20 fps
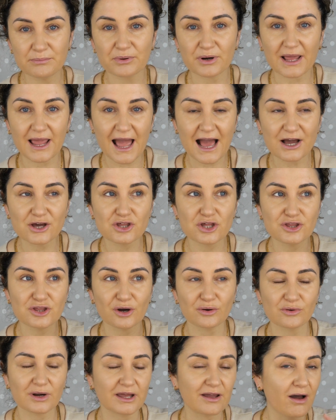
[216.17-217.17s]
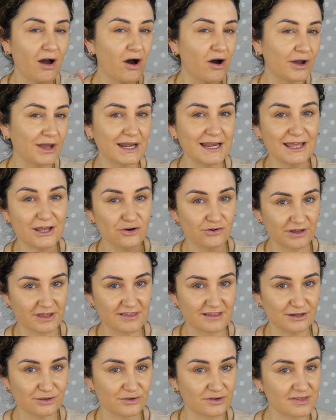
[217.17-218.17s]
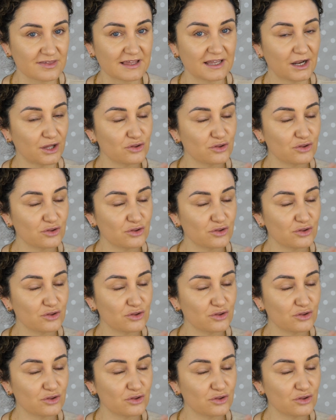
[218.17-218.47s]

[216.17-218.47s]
but I actually don't like oily, greasy looking skin.